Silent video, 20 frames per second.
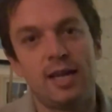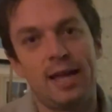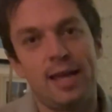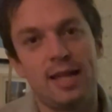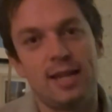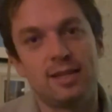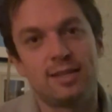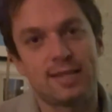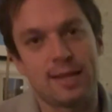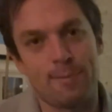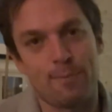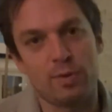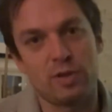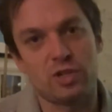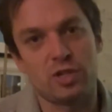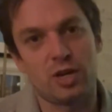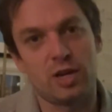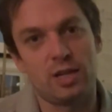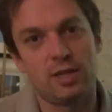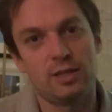in
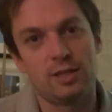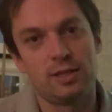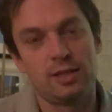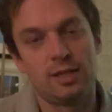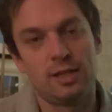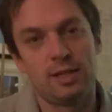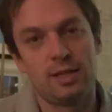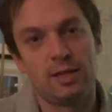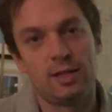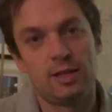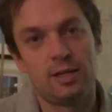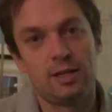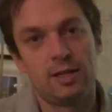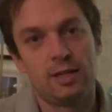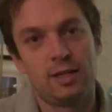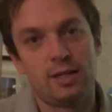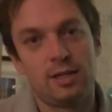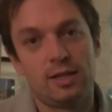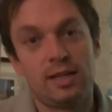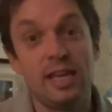temperature.
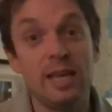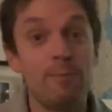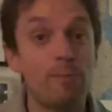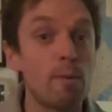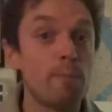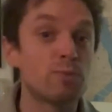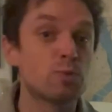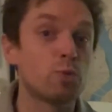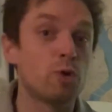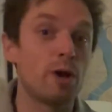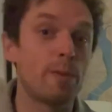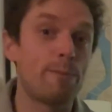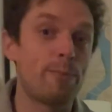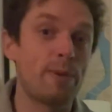Heat pumps work